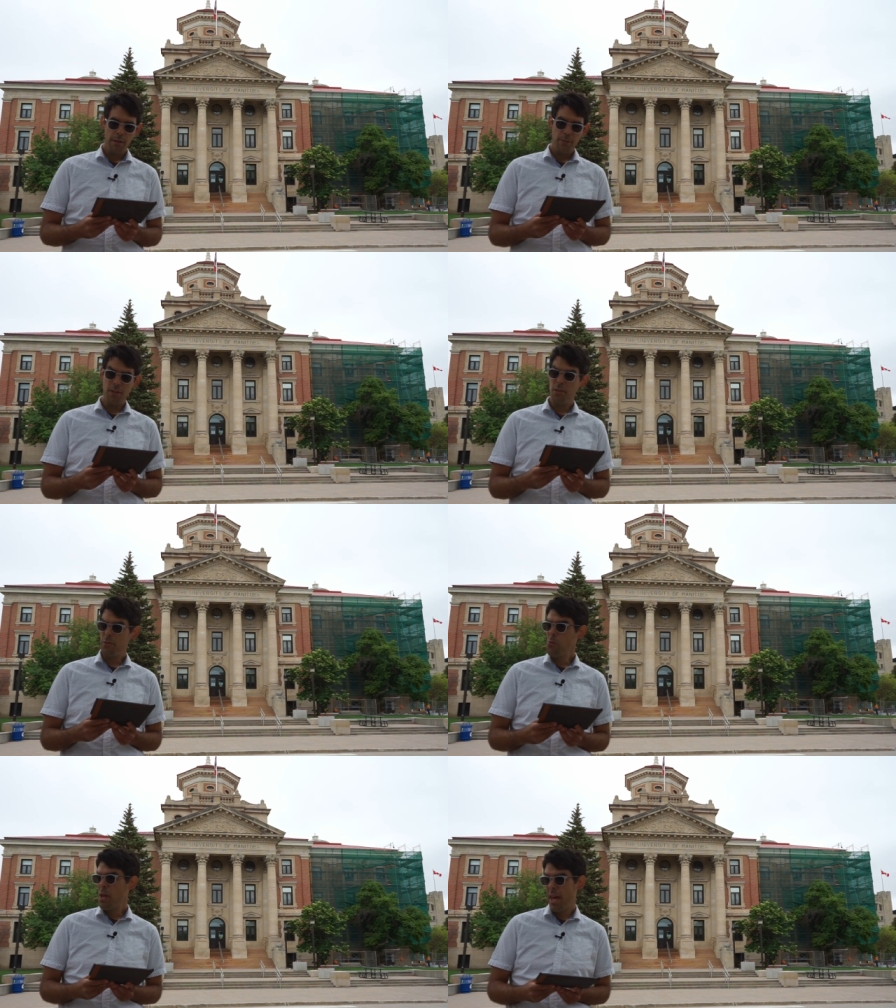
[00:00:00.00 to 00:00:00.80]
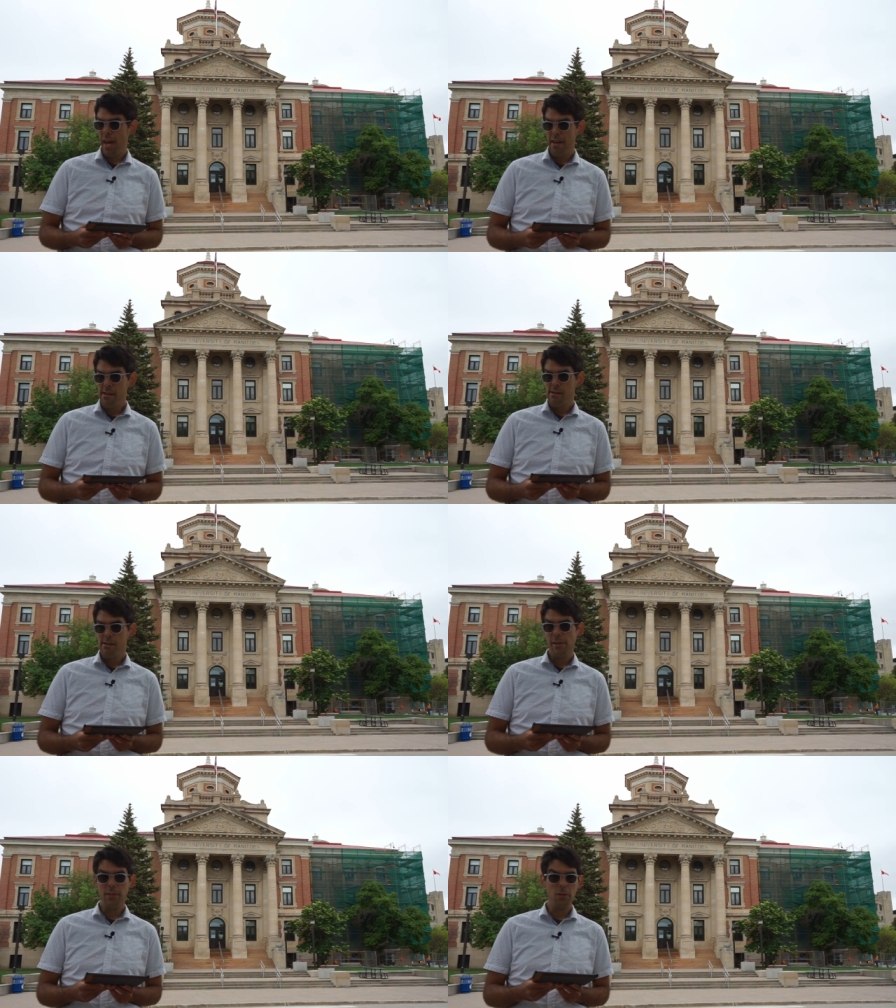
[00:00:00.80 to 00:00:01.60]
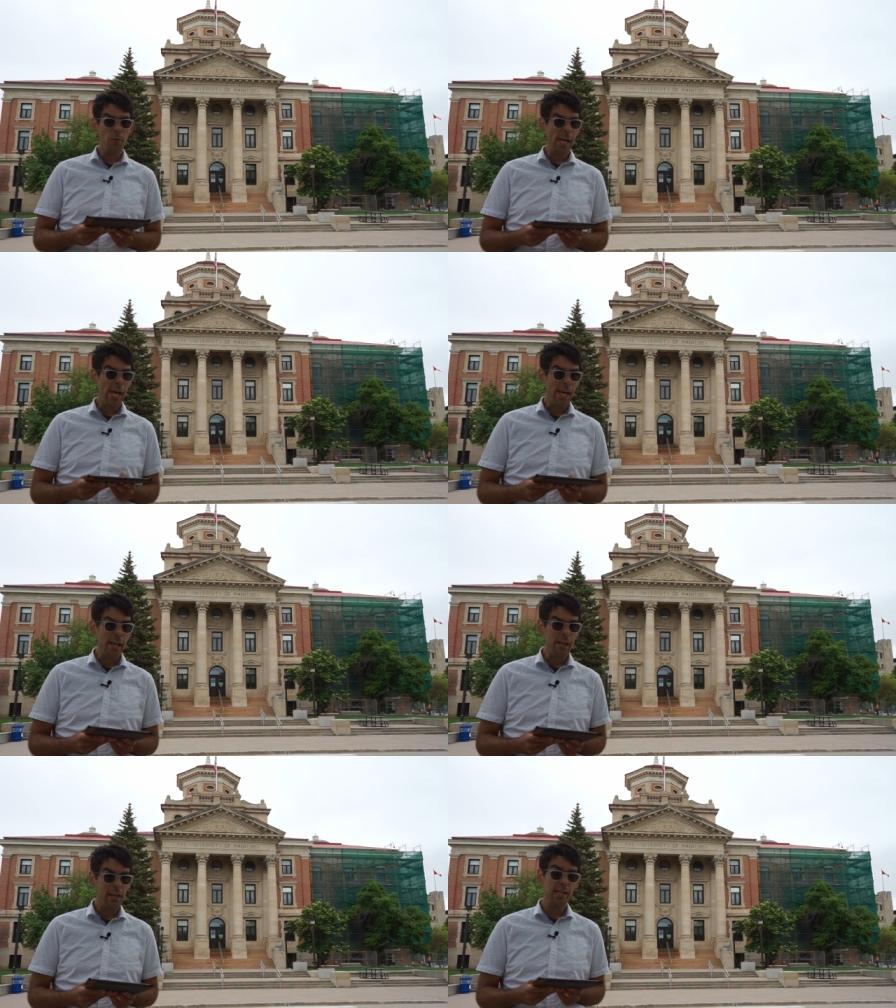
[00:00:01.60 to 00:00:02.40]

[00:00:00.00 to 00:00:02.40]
This is okay this is okay.